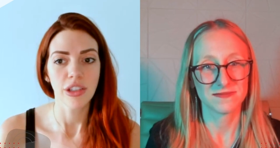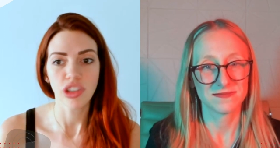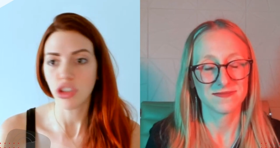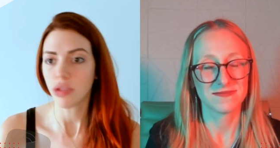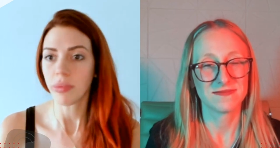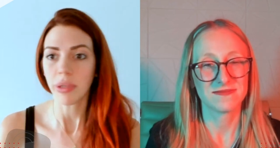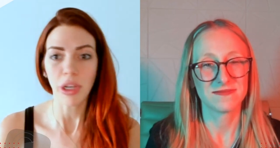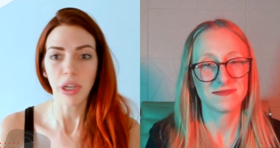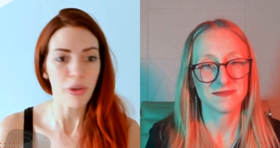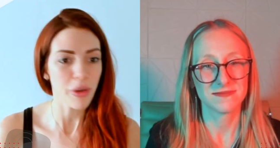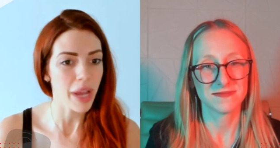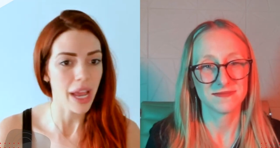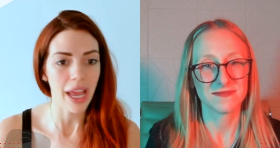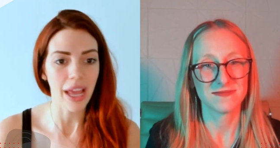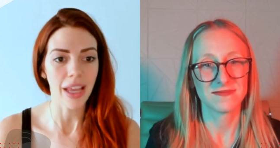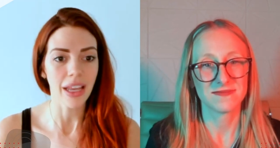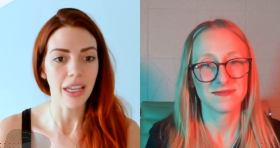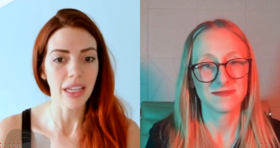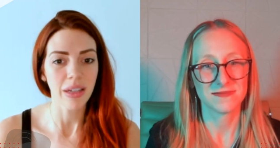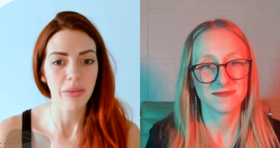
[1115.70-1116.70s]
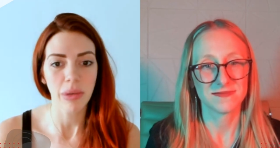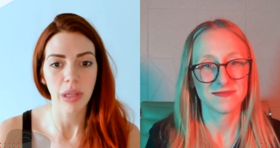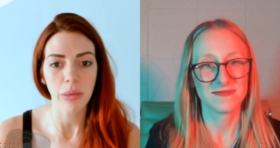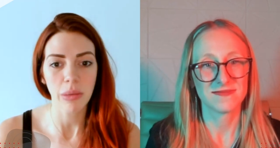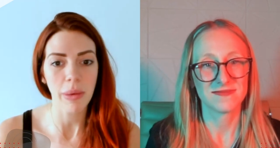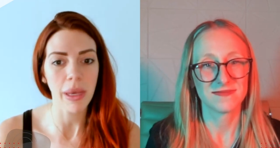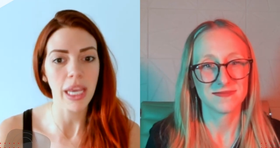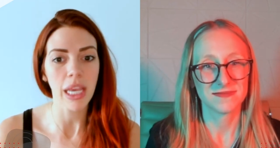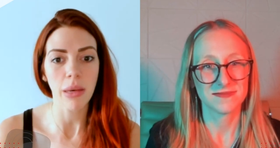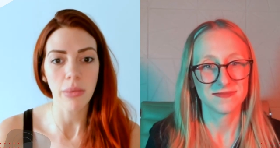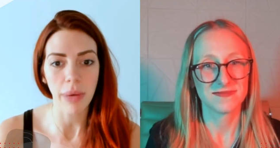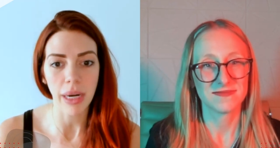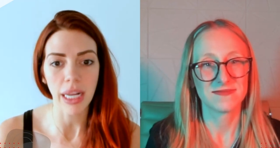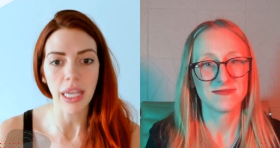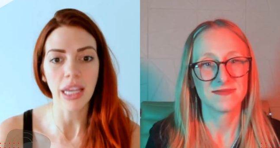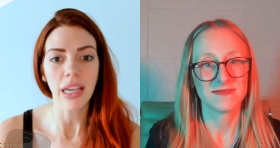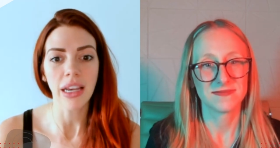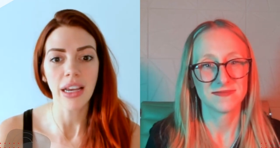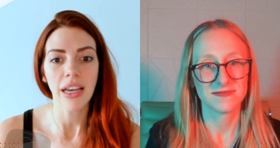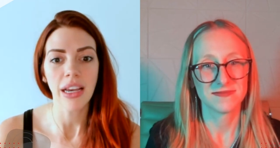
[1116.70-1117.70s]
Speaker 1: to be okay with making
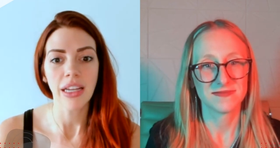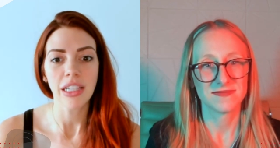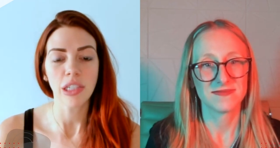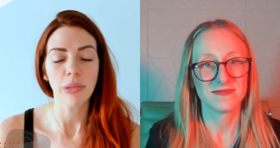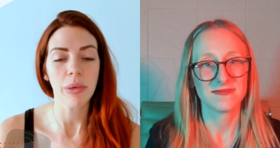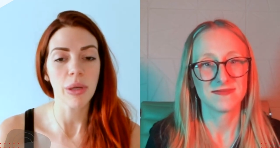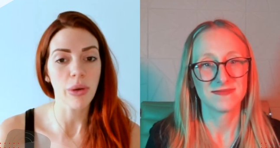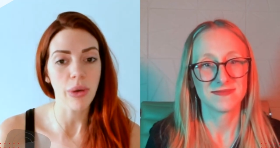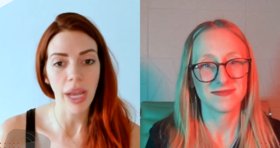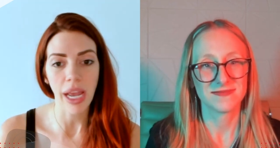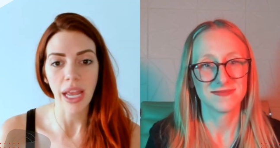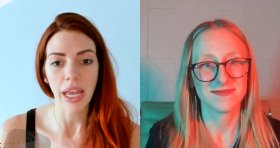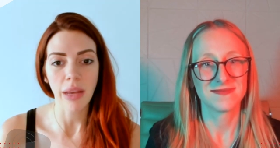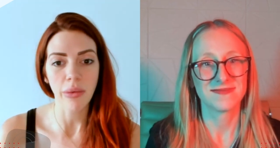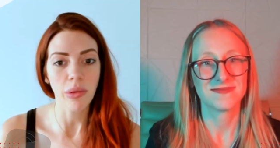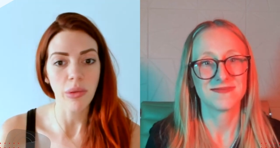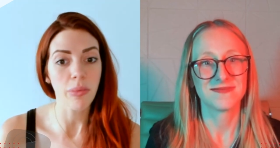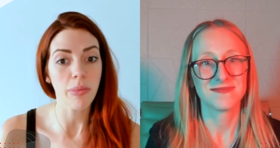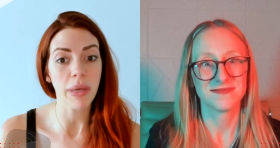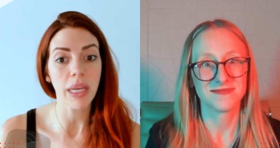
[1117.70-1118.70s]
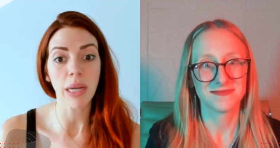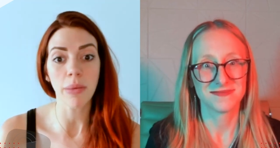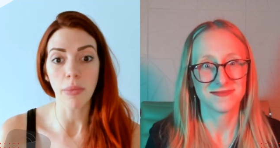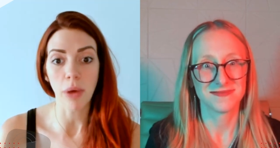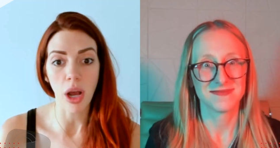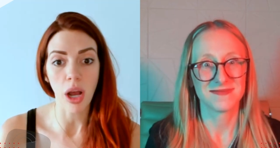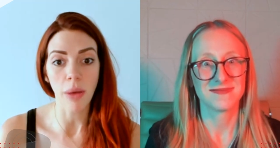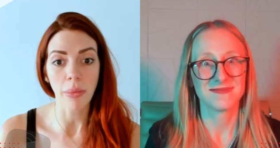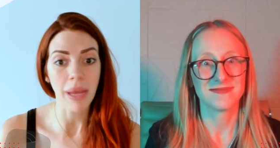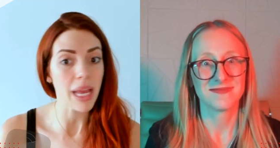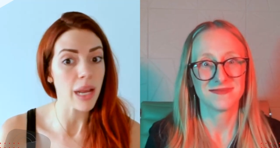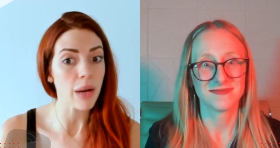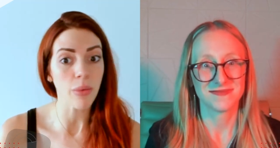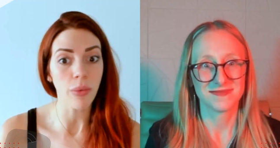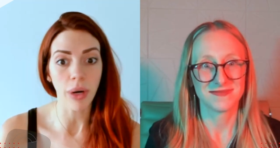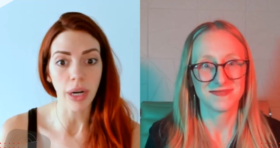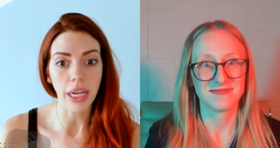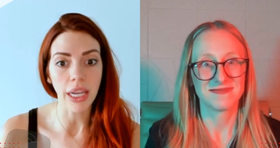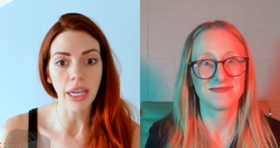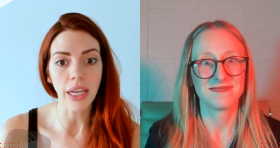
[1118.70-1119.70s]
money, to be okay with being a mom and
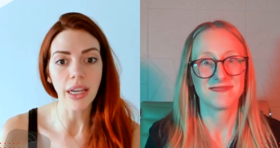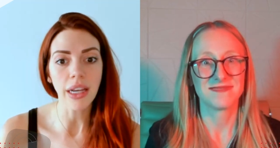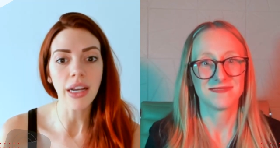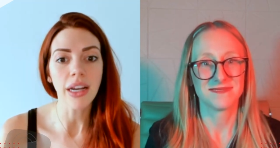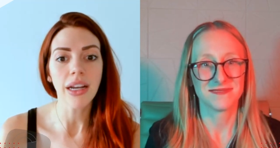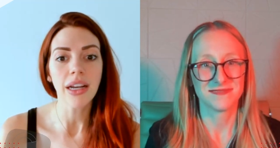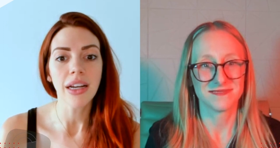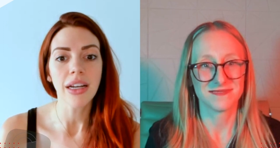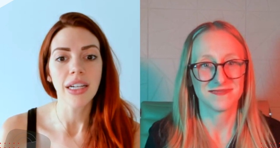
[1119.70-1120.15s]
working,